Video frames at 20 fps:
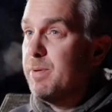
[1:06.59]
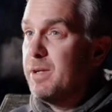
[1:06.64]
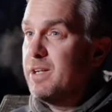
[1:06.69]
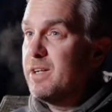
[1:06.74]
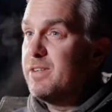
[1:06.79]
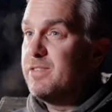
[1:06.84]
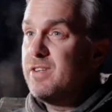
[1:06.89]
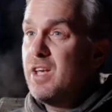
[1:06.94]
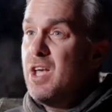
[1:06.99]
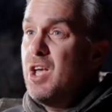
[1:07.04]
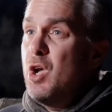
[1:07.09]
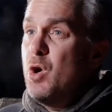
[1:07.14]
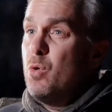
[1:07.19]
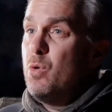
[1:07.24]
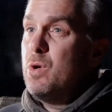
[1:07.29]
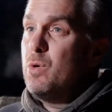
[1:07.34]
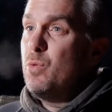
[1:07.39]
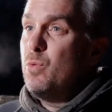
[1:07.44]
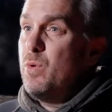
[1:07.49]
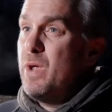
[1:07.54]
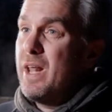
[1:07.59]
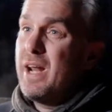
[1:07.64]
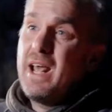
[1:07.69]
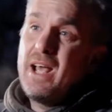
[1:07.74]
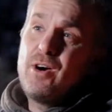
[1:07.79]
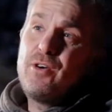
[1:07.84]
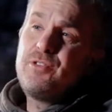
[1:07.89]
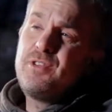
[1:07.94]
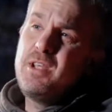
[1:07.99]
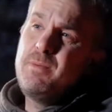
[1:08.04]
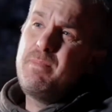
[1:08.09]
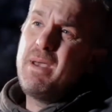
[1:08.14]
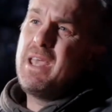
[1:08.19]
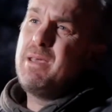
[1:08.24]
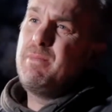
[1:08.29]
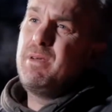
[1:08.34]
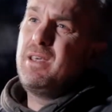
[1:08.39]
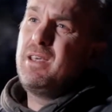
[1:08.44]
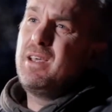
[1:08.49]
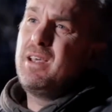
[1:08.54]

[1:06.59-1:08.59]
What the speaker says: because we had a healthy baby,